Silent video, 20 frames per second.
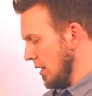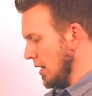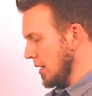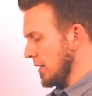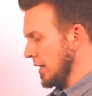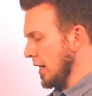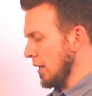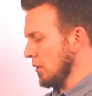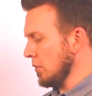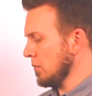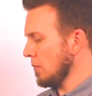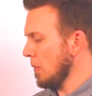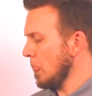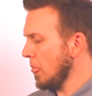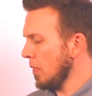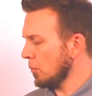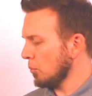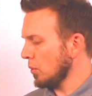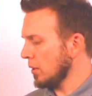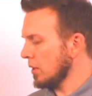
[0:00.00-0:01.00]
Now,
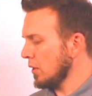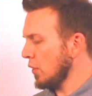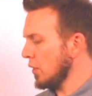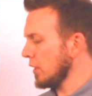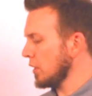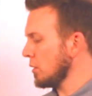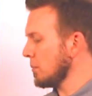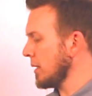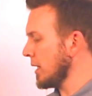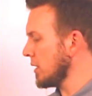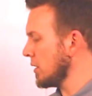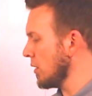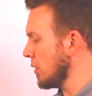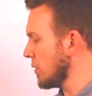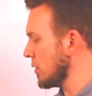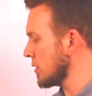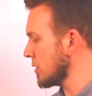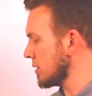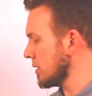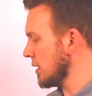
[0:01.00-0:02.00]
one thing you may
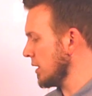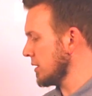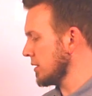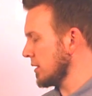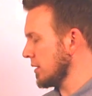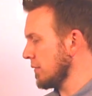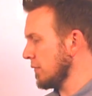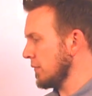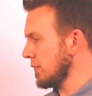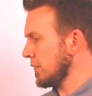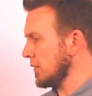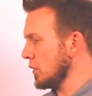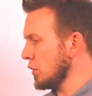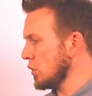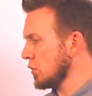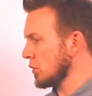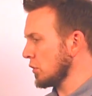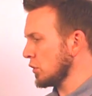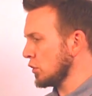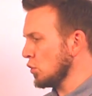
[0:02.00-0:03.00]
notice is if
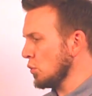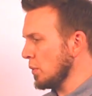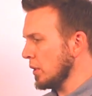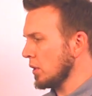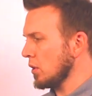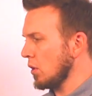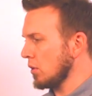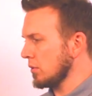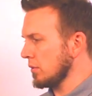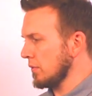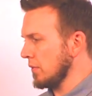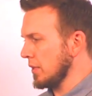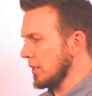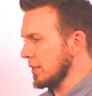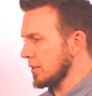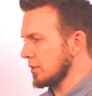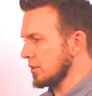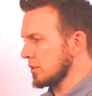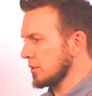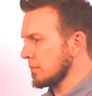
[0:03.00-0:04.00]
you're doing all of
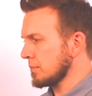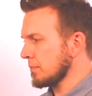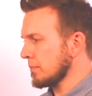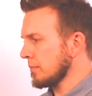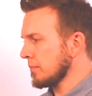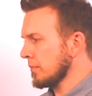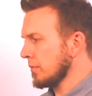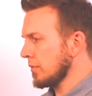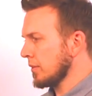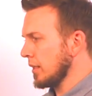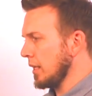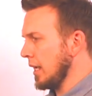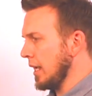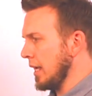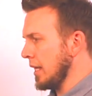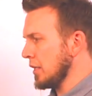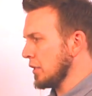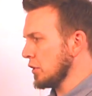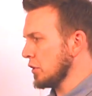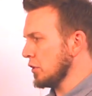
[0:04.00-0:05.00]
this
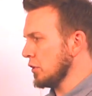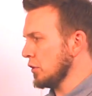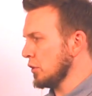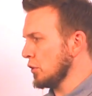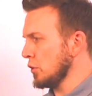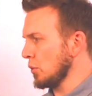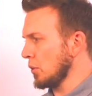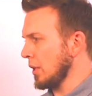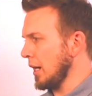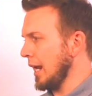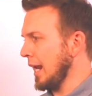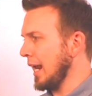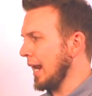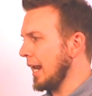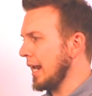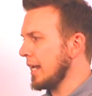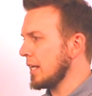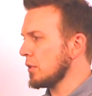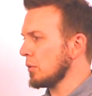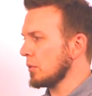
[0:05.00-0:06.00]
and your
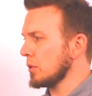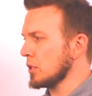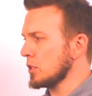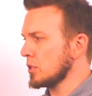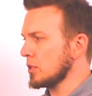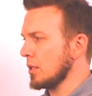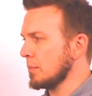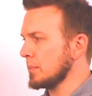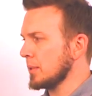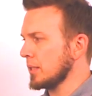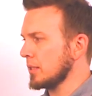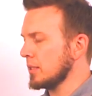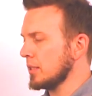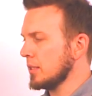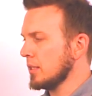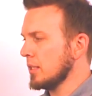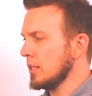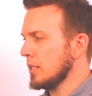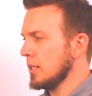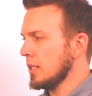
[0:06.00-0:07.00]
hand or the
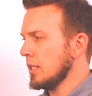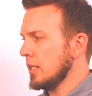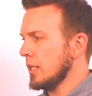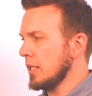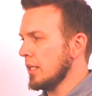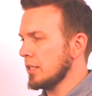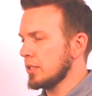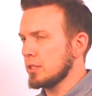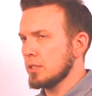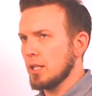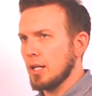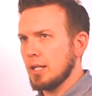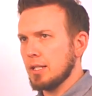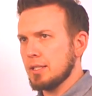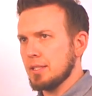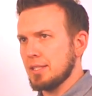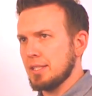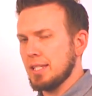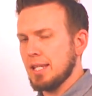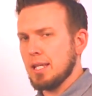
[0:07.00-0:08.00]
subject is
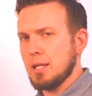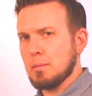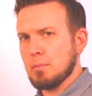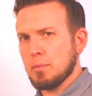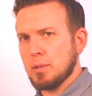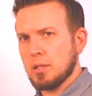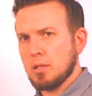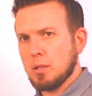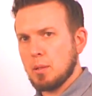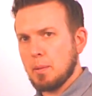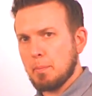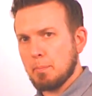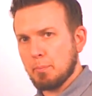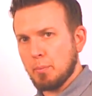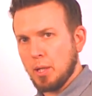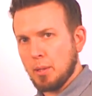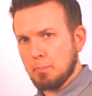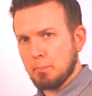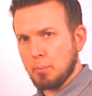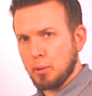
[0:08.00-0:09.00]
not dim
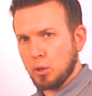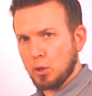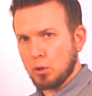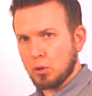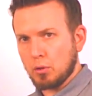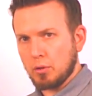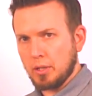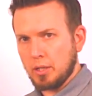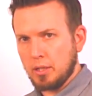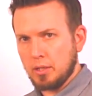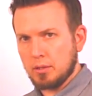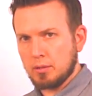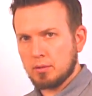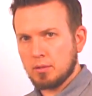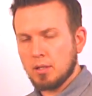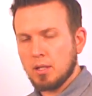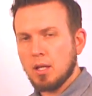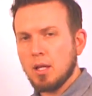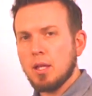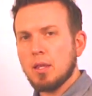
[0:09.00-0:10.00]
but blurry,
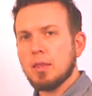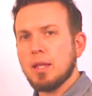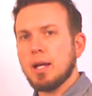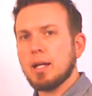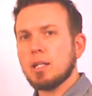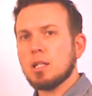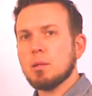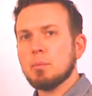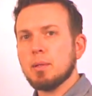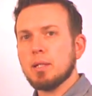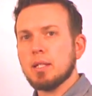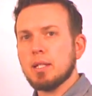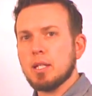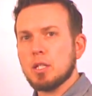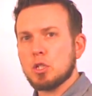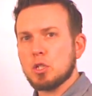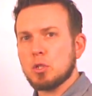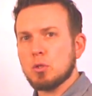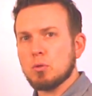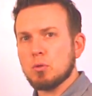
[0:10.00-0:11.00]
that could be an
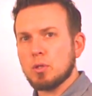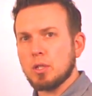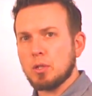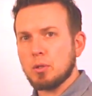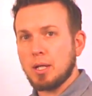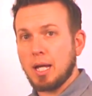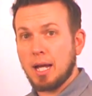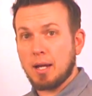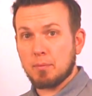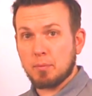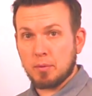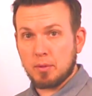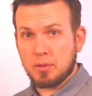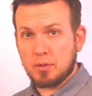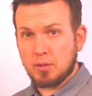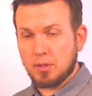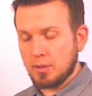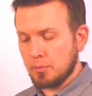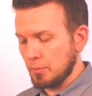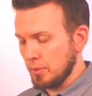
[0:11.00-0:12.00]
issue that you have
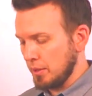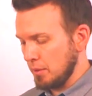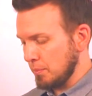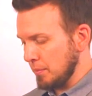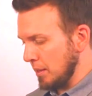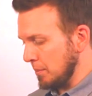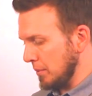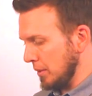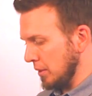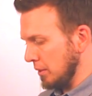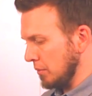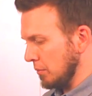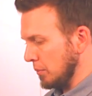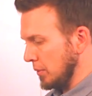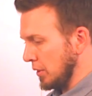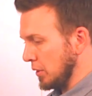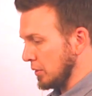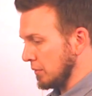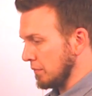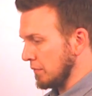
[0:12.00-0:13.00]
with, with maybe
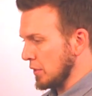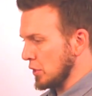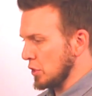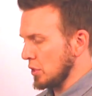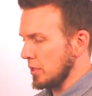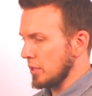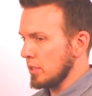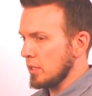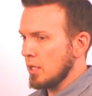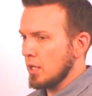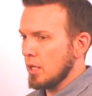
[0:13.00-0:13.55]
with your vision.